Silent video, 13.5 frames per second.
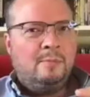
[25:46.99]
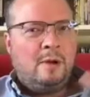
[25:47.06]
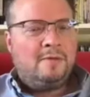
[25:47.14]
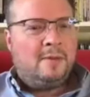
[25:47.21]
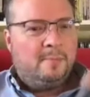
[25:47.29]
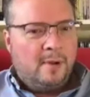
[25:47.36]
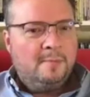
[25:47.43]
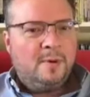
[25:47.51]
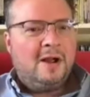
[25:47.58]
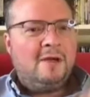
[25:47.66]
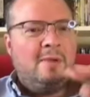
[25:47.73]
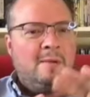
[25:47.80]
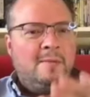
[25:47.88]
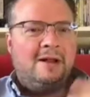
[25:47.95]
Above the bumper. I
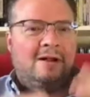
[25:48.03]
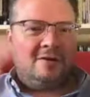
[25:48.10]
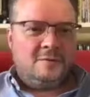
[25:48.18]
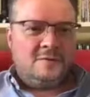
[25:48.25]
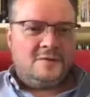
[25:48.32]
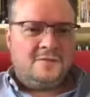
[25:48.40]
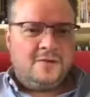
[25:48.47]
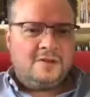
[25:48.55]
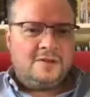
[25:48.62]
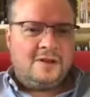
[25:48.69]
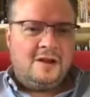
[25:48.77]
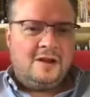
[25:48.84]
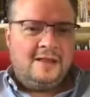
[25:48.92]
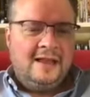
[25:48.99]
remember that because it was the first
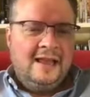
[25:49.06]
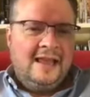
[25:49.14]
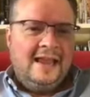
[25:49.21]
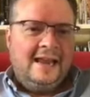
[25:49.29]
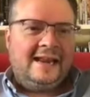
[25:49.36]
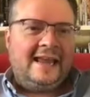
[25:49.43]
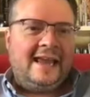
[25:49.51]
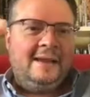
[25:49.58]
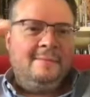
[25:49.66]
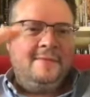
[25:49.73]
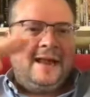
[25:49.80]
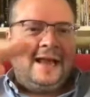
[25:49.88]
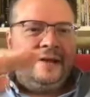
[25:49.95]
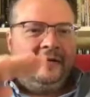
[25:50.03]
car that it came
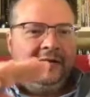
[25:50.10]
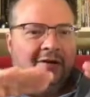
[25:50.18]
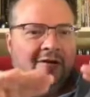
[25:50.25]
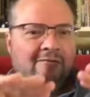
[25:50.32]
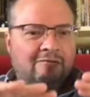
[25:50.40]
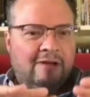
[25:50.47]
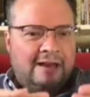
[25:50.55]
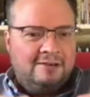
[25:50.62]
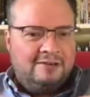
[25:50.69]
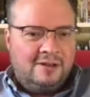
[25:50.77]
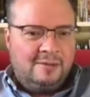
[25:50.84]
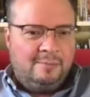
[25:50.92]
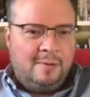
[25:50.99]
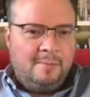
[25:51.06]
down right to
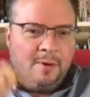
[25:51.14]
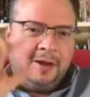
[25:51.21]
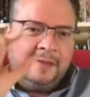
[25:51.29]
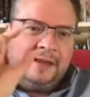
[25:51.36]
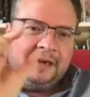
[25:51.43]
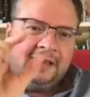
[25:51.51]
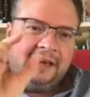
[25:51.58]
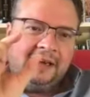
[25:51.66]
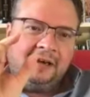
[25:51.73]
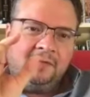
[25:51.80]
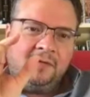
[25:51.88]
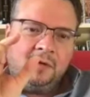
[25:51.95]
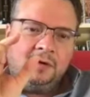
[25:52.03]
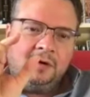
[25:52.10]
the bumper, and then you had the little
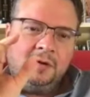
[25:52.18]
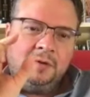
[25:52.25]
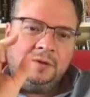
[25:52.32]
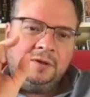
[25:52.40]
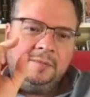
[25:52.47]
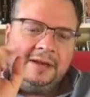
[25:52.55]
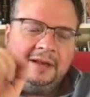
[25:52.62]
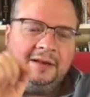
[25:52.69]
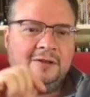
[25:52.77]
Ford logo in the middle.